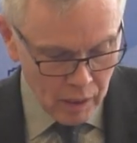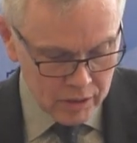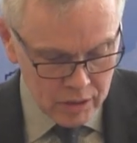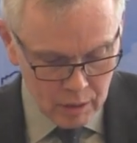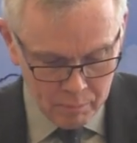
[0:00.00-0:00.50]
to
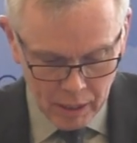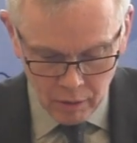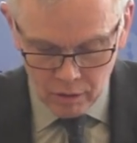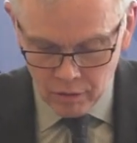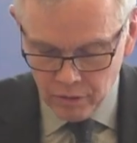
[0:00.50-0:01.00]
us
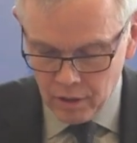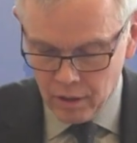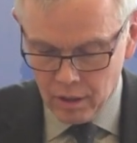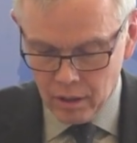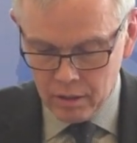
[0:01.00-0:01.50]
imperative
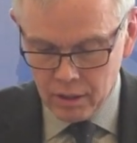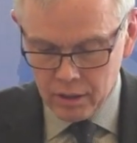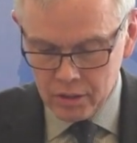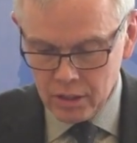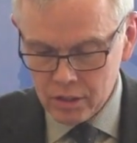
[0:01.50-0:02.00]
that
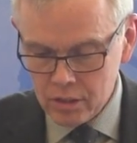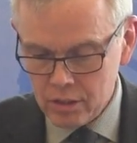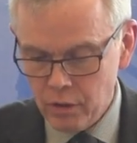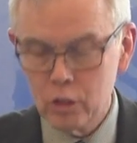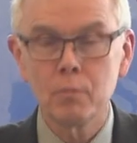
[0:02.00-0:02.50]
the
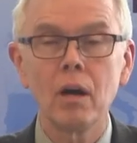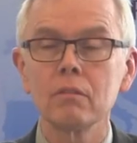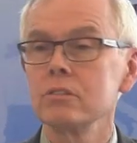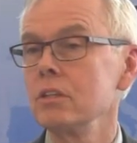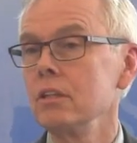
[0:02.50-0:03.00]
citizens of our
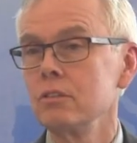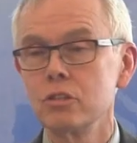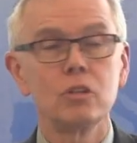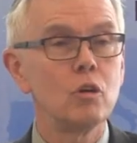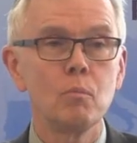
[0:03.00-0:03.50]
democracy
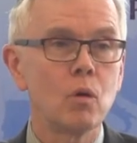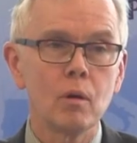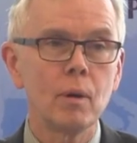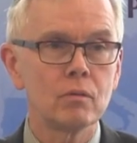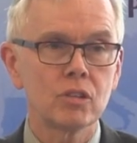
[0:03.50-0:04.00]
should know
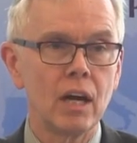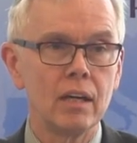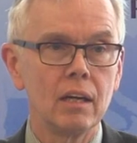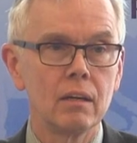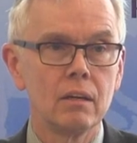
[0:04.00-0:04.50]
more about
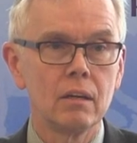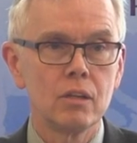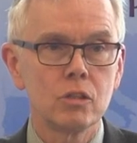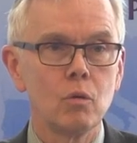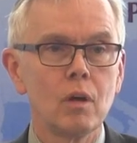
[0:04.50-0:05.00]
China.
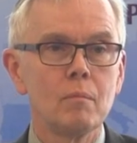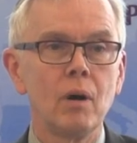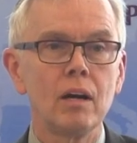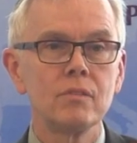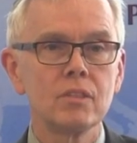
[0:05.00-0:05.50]
So
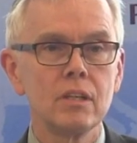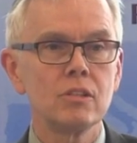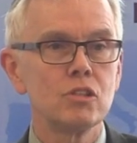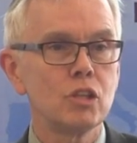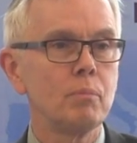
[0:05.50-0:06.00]
part of
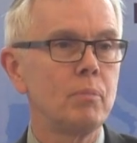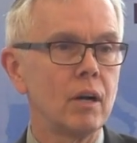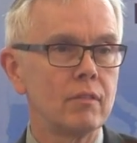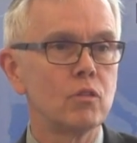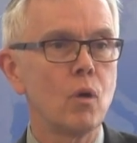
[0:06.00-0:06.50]
citizenship,
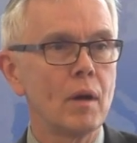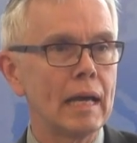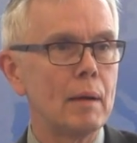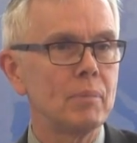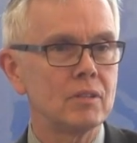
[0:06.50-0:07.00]
part of
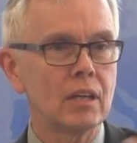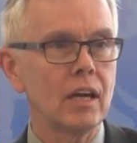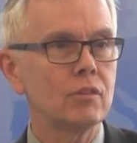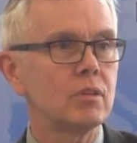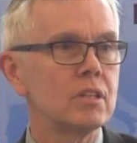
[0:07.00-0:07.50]
growing up as a
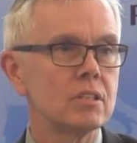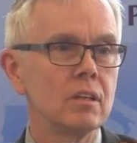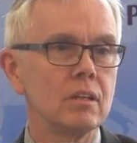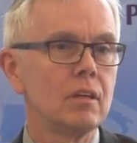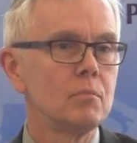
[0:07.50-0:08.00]
country is
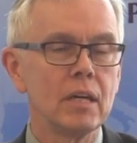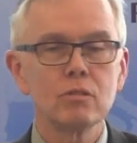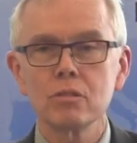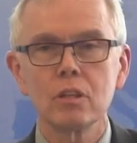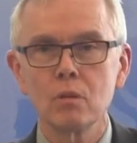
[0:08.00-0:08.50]
to be
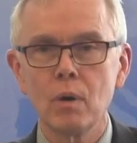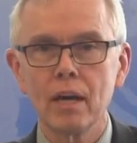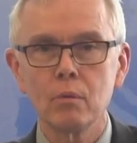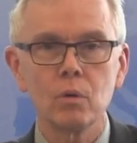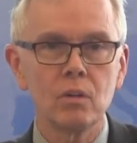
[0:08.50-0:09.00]
interested in the
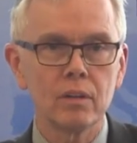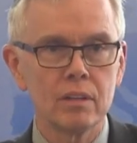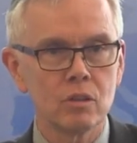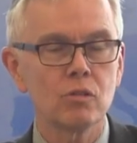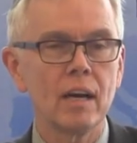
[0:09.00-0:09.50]
wider world
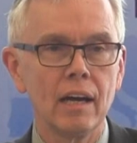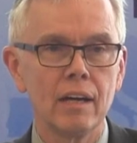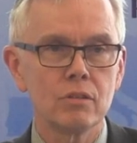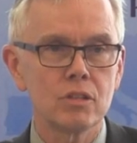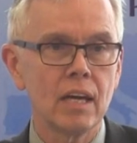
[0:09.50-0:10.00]
and to try to
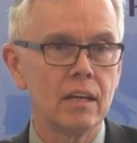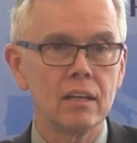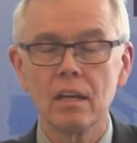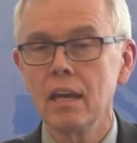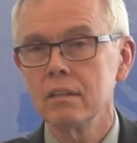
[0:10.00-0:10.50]
understand
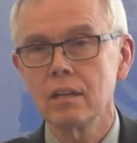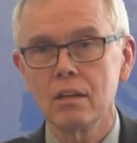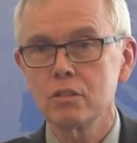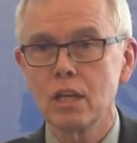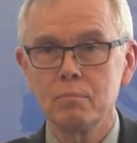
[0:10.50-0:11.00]
it and to
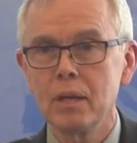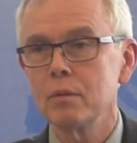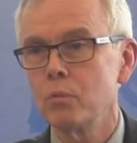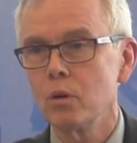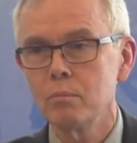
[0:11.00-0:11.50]
understand
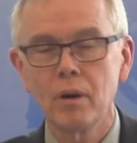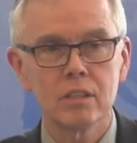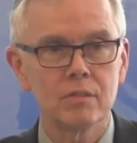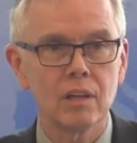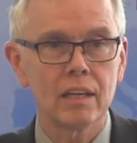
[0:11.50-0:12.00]
big important
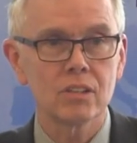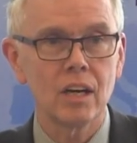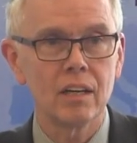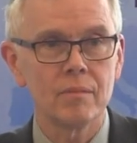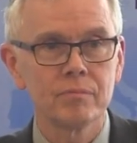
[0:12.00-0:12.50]
parts of it like
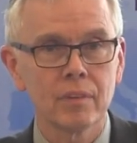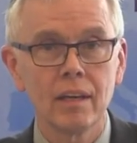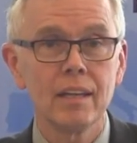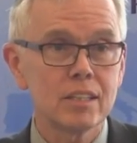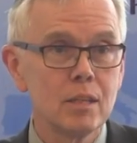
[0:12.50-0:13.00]
China.
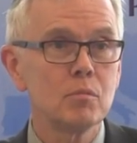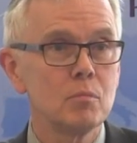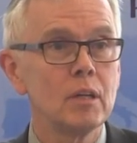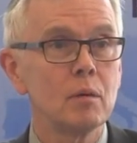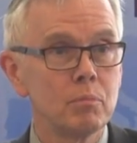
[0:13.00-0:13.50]
And that seemed
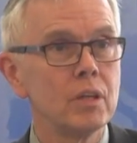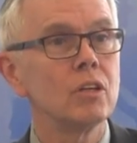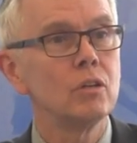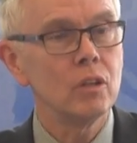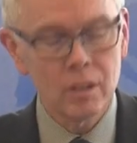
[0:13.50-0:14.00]
to me a
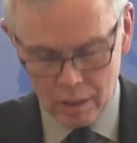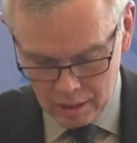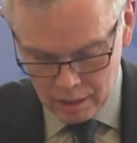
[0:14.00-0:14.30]
pretty good